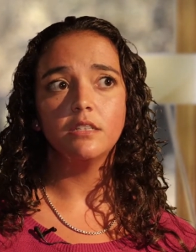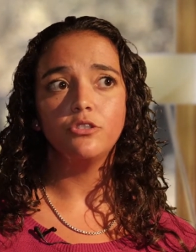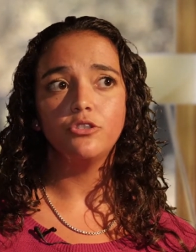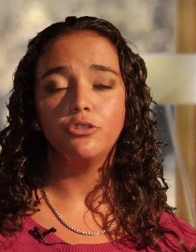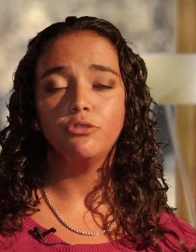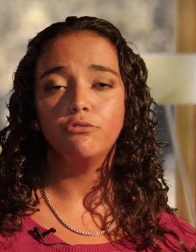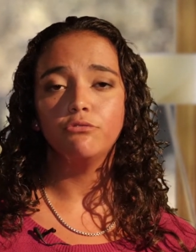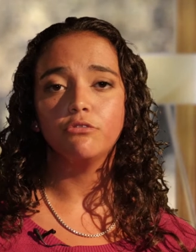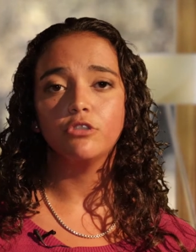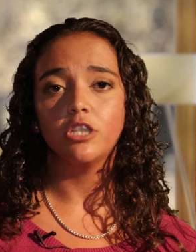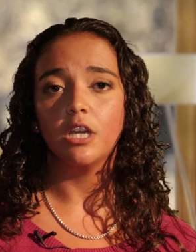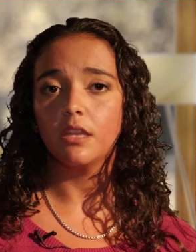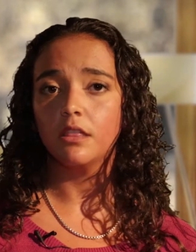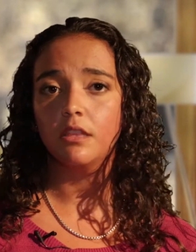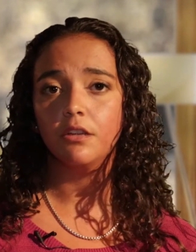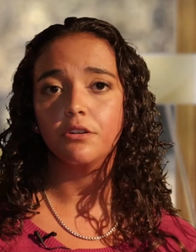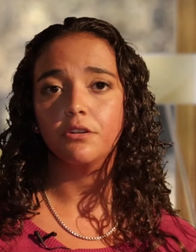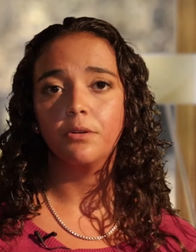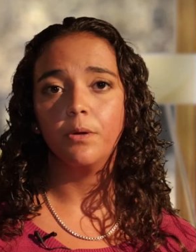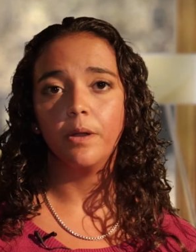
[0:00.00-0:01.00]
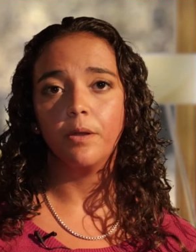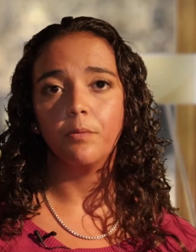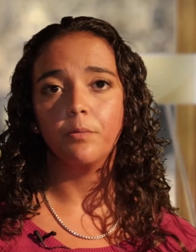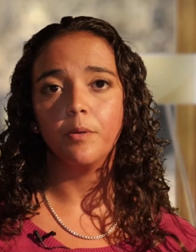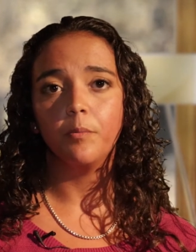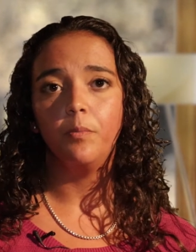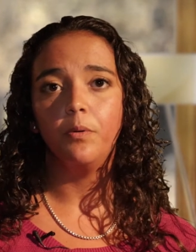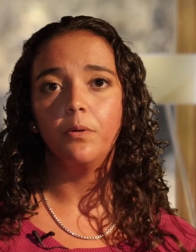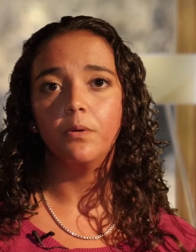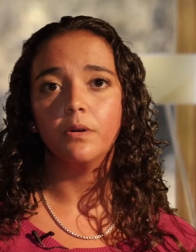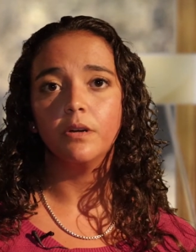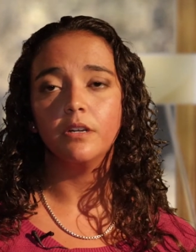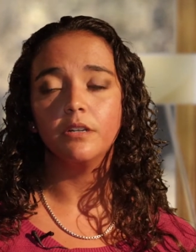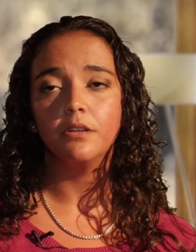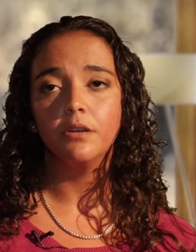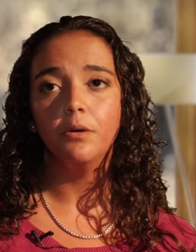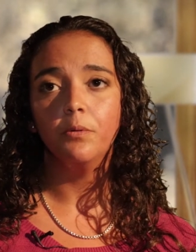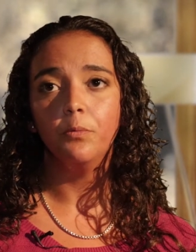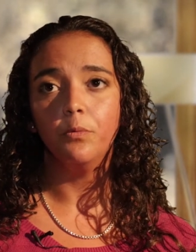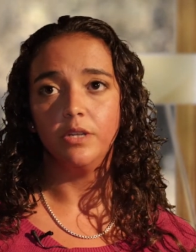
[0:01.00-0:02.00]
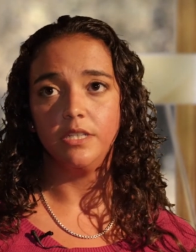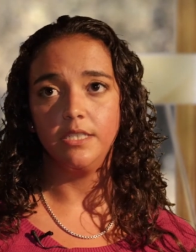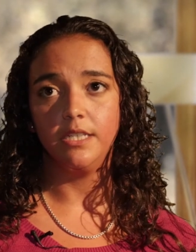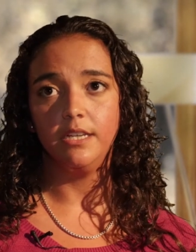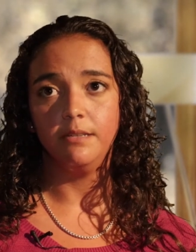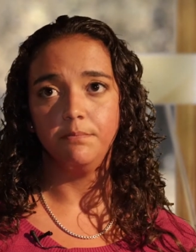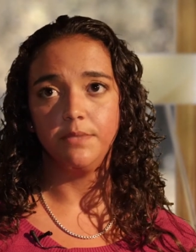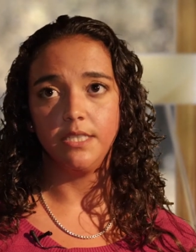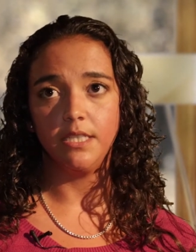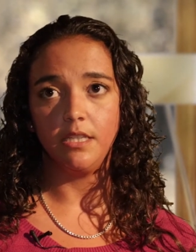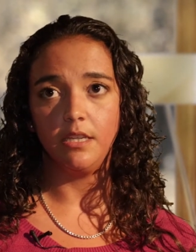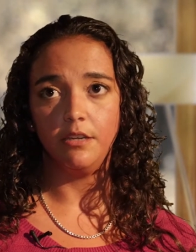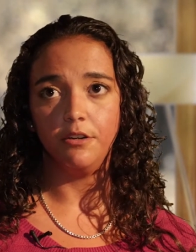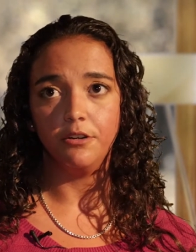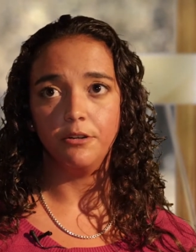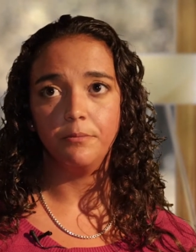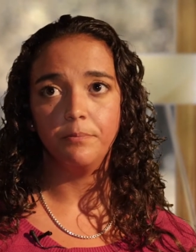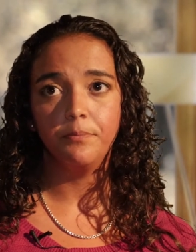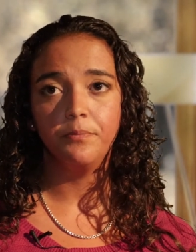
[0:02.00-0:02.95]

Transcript: to check their credit report 1 time a year.